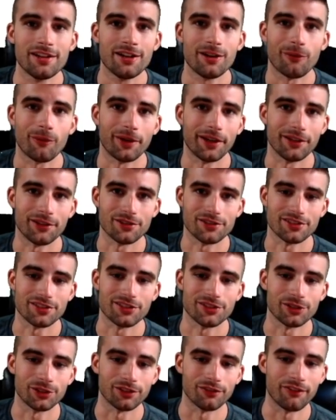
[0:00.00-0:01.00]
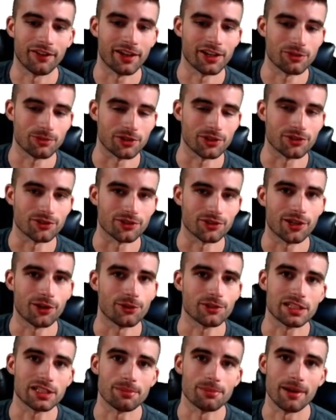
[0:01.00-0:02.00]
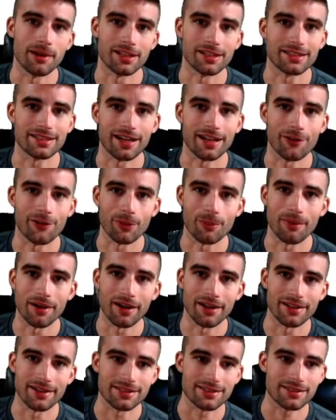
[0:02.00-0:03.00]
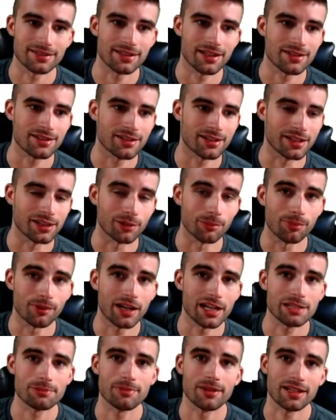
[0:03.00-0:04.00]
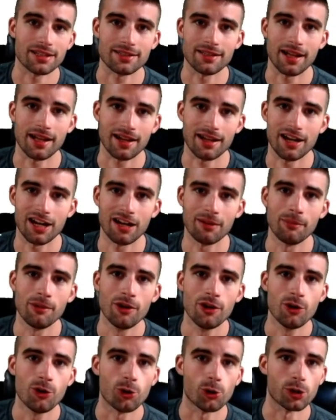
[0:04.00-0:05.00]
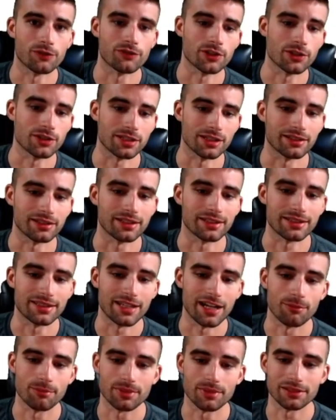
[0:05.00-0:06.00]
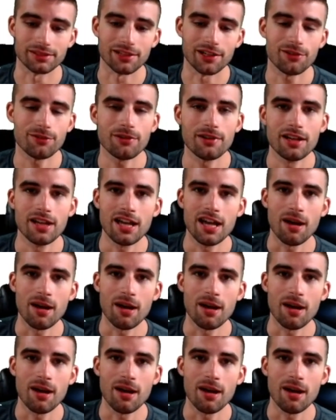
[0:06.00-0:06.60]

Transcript: Why not use it to your advantage when you use code CPEN and tell them I sent you at either prizepicks.com or if you use the link down below.